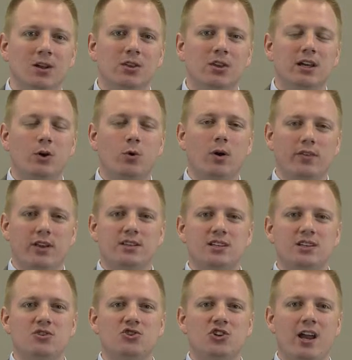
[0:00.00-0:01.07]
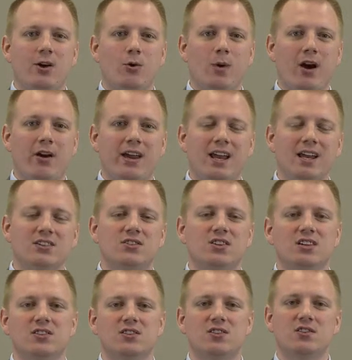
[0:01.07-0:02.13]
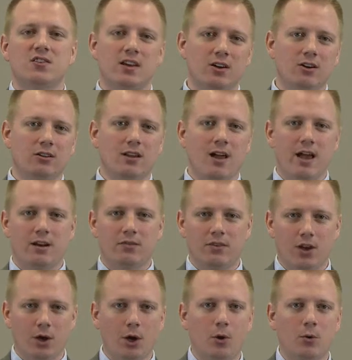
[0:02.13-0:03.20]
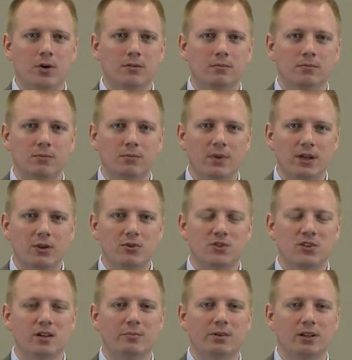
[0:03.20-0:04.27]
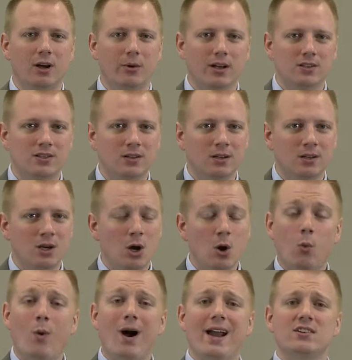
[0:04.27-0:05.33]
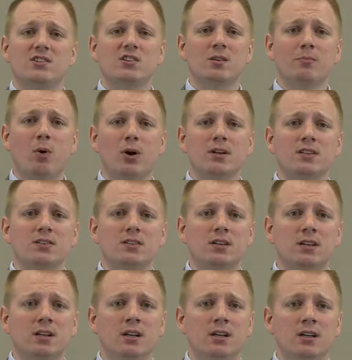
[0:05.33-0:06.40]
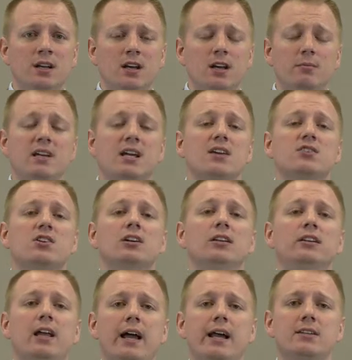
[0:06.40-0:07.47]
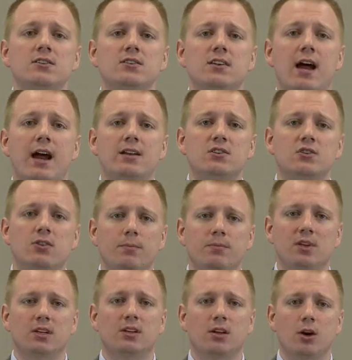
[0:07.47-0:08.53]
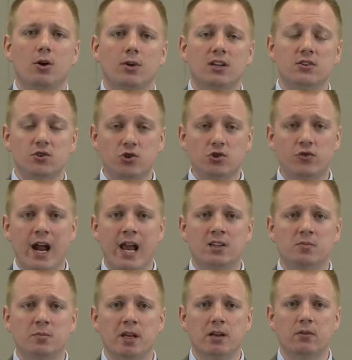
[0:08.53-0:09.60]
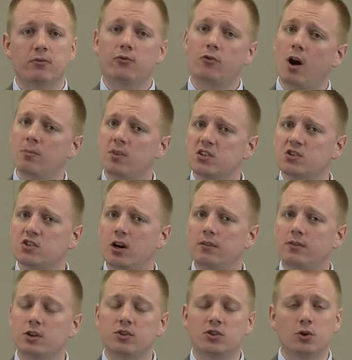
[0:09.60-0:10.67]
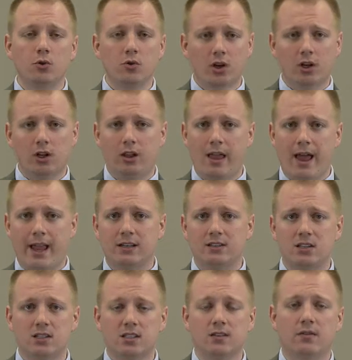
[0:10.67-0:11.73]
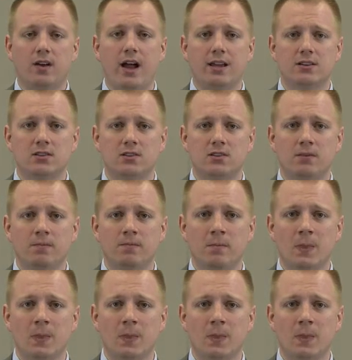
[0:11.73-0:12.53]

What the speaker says: The equivalent in jQuery is the single line of code that you see below it. Why is this important? Because client-side scripted code is transmitted from the server to the client device.